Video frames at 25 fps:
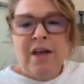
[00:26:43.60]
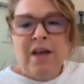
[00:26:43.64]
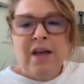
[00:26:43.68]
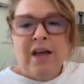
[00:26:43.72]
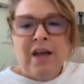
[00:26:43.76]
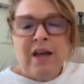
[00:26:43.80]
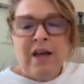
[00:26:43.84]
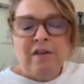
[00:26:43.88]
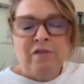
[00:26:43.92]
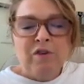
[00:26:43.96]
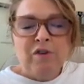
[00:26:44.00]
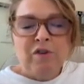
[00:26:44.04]

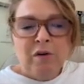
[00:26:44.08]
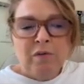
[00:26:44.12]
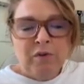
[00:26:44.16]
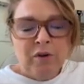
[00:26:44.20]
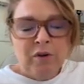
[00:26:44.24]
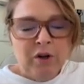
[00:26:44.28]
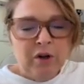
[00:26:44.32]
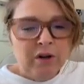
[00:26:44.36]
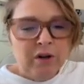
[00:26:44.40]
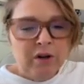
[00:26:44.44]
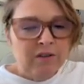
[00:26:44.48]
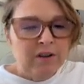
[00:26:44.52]
if you've
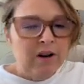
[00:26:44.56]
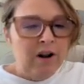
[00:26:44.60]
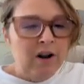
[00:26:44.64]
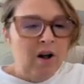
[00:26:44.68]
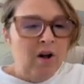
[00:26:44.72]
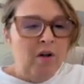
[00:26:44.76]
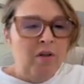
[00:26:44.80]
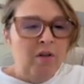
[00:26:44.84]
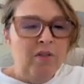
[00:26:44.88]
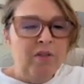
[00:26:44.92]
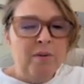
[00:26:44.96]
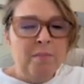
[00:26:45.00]
looked at
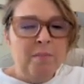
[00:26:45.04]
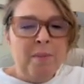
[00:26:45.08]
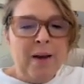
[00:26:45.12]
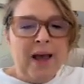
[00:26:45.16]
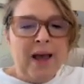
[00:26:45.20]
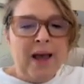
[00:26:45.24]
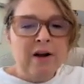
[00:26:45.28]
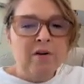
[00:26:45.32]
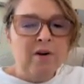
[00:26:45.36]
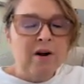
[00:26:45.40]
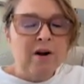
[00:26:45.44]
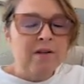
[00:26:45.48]
all the
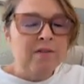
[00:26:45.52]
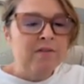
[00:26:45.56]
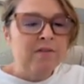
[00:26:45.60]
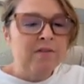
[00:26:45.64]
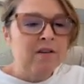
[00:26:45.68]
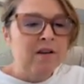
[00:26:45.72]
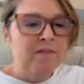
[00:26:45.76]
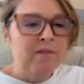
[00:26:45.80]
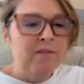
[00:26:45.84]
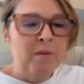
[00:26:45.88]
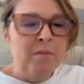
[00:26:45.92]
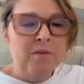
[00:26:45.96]
background
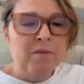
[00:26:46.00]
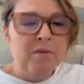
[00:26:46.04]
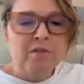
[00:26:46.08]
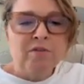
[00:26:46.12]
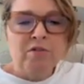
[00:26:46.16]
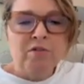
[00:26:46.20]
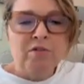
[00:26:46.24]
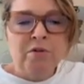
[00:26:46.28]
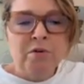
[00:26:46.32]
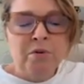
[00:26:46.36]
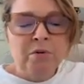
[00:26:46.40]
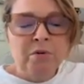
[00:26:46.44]
stuff on the
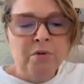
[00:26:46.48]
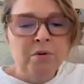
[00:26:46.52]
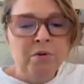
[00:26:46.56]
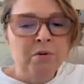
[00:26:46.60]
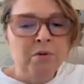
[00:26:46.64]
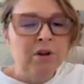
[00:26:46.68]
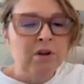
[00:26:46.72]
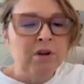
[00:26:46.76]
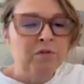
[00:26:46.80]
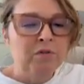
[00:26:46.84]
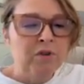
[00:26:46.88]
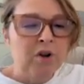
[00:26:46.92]
school,
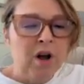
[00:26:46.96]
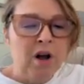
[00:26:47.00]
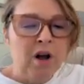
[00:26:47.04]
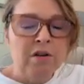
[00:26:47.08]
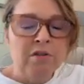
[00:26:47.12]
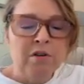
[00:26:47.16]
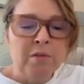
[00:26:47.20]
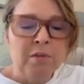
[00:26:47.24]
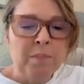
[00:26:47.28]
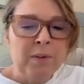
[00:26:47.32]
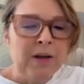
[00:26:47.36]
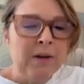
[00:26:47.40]
you've
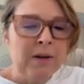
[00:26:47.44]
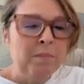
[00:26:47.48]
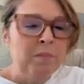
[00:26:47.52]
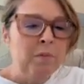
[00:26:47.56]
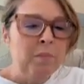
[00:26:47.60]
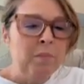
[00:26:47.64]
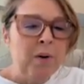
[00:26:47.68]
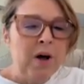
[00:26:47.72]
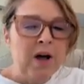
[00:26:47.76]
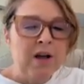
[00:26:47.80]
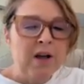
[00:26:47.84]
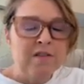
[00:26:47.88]
talked to
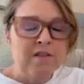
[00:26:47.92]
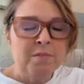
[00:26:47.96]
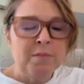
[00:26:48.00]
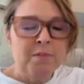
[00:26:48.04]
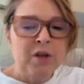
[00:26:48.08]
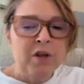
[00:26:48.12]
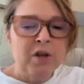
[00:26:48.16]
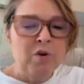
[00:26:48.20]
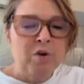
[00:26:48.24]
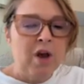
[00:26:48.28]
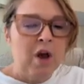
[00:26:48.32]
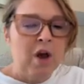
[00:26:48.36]
people,
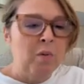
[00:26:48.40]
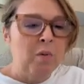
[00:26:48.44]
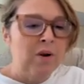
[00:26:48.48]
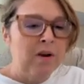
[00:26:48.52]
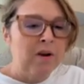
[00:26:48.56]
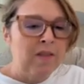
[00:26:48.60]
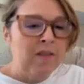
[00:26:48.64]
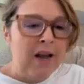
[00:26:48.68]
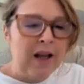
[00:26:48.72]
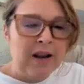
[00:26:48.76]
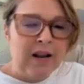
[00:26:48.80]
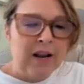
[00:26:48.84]
possibly you go into
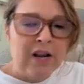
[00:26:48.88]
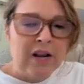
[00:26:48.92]
that